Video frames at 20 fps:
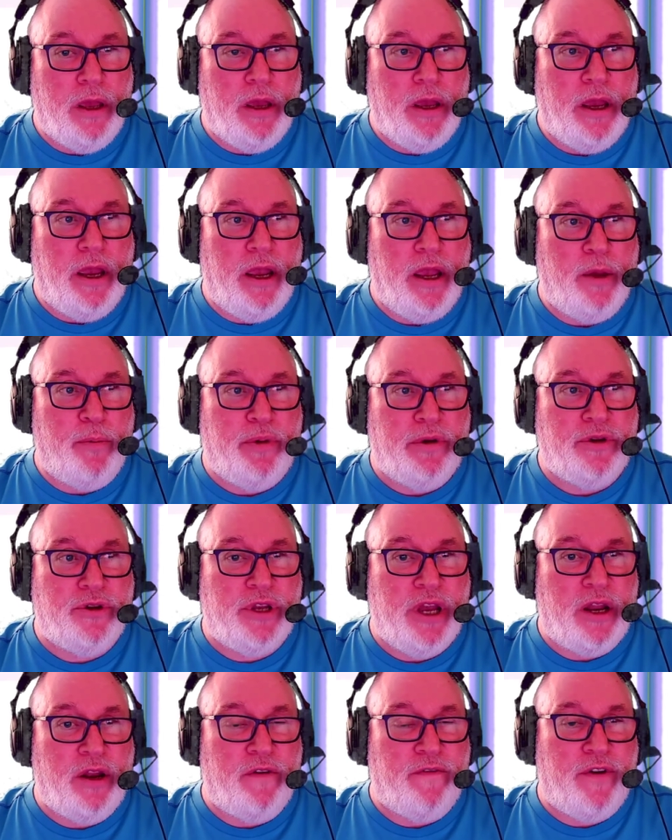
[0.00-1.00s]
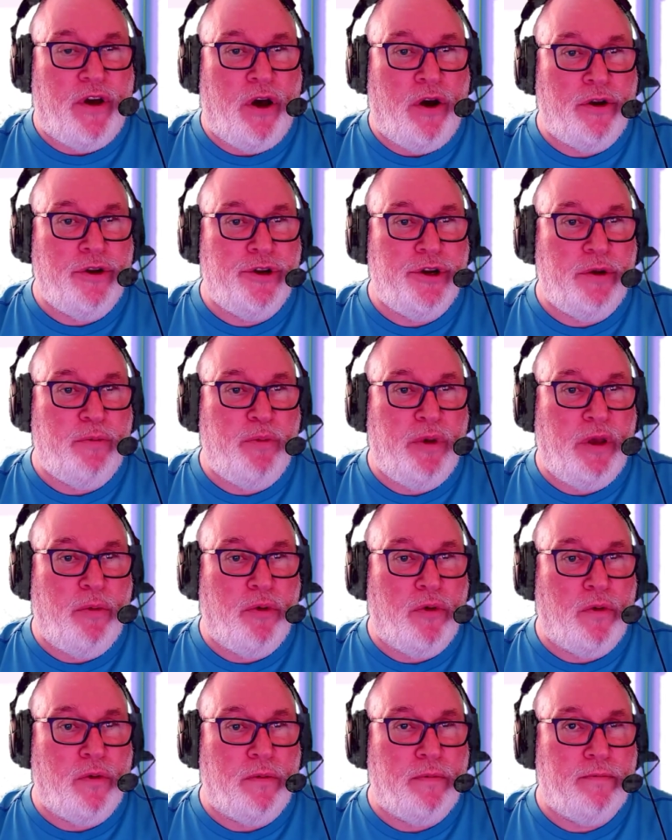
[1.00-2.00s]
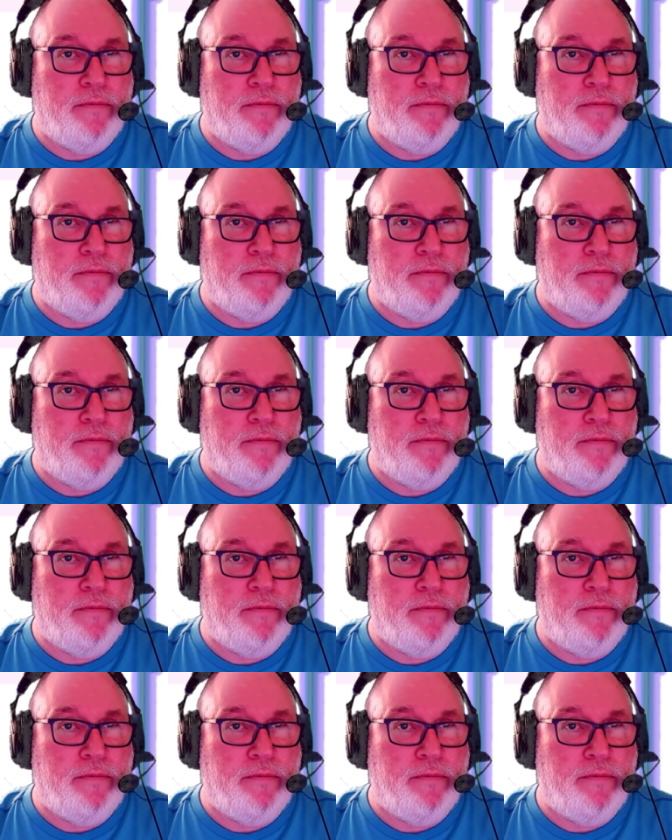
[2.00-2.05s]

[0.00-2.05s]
80% of 100 people.